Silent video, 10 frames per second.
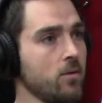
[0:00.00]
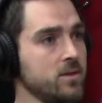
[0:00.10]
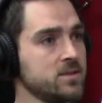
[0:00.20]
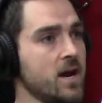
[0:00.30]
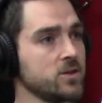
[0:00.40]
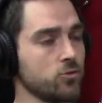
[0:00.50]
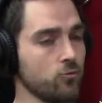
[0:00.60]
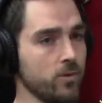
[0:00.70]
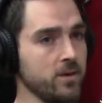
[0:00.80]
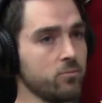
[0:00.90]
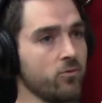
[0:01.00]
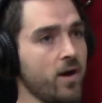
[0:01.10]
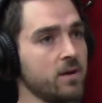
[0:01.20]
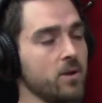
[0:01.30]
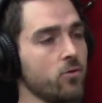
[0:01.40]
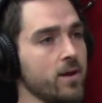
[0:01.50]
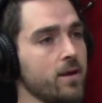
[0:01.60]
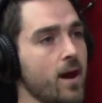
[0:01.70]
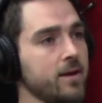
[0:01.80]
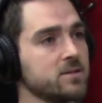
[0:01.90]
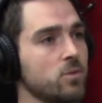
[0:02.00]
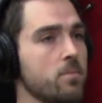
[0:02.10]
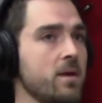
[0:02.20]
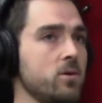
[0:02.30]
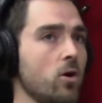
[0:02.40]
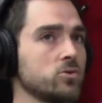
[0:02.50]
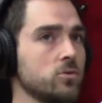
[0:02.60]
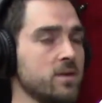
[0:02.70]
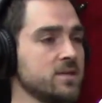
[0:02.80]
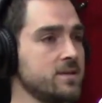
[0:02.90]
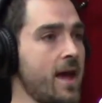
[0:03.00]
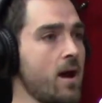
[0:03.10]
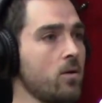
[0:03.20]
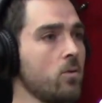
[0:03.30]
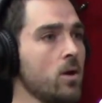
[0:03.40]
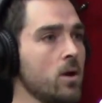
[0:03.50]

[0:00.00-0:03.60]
These guys are really providing me great guidance, but maybe also things now,